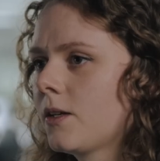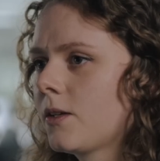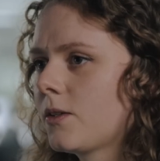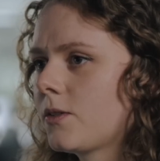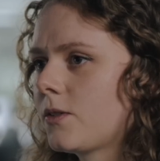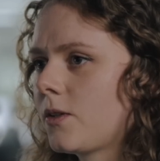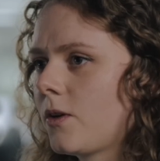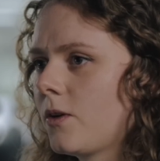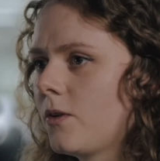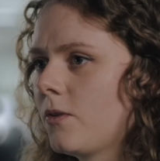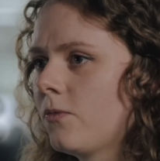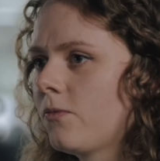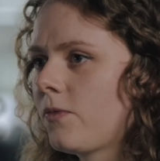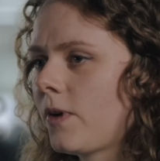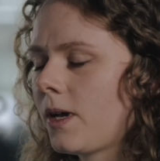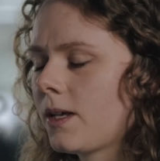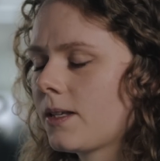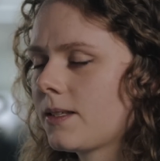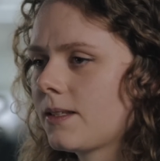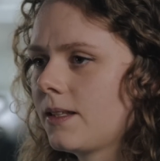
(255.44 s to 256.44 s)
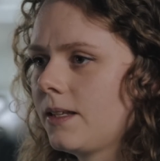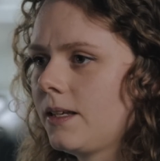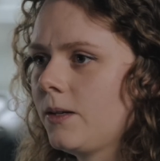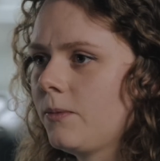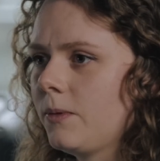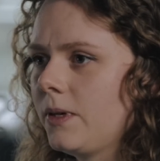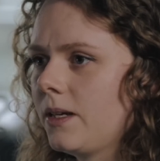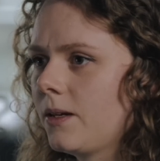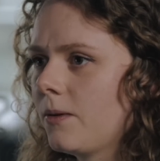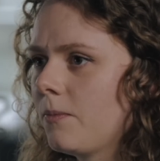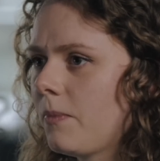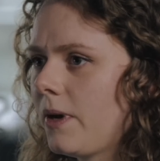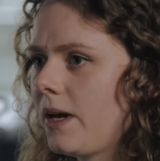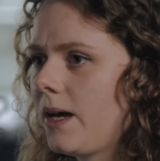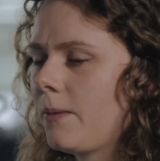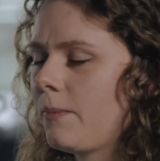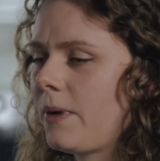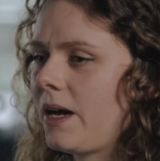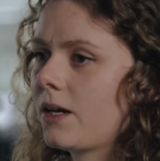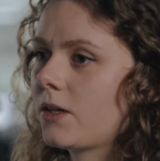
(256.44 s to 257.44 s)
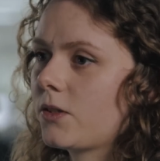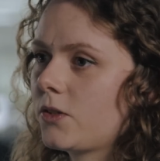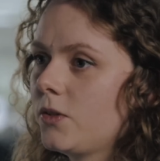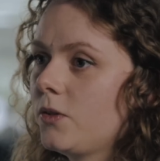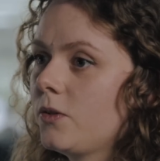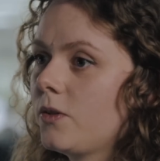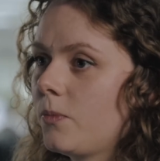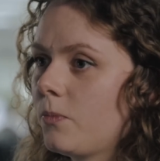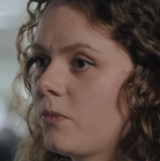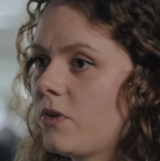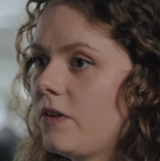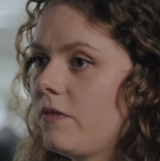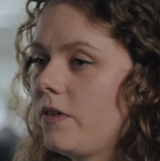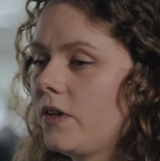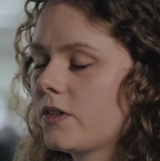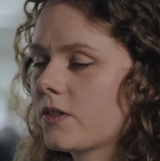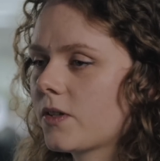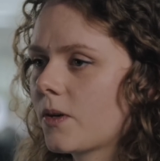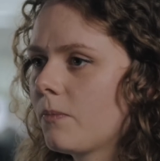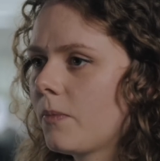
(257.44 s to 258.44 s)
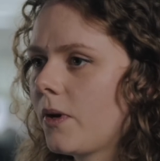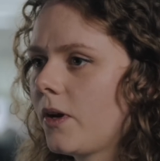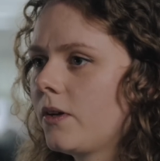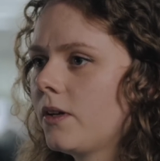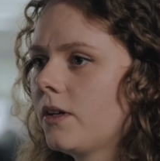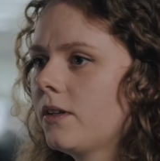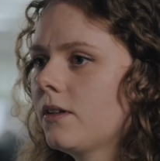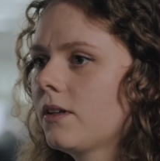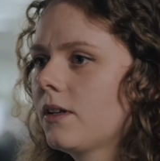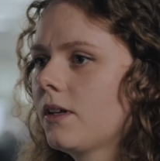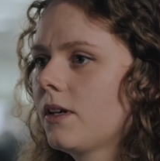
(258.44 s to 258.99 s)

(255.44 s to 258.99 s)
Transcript: So firstly, we compare back to the previous component